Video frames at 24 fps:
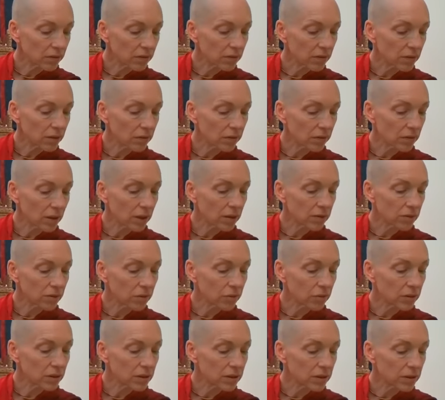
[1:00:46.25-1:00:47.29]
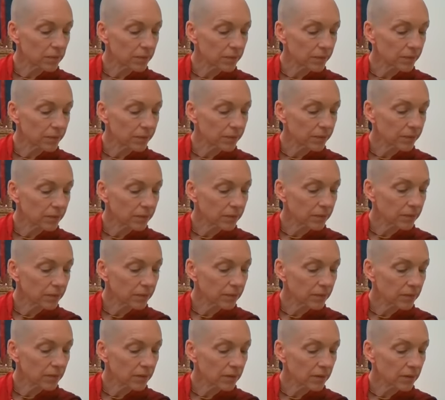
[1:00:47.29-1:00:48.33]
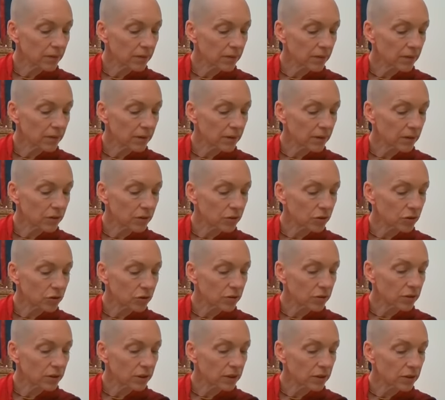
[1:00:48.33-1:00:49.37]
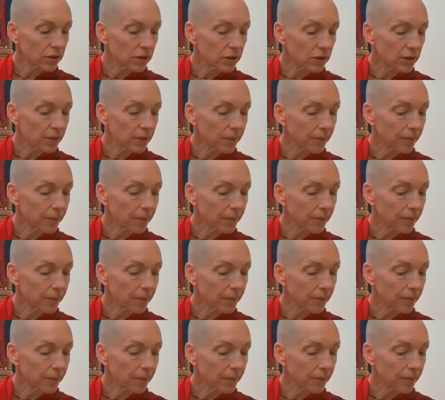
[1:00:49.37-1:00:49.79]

of love and wisdom, your true nature.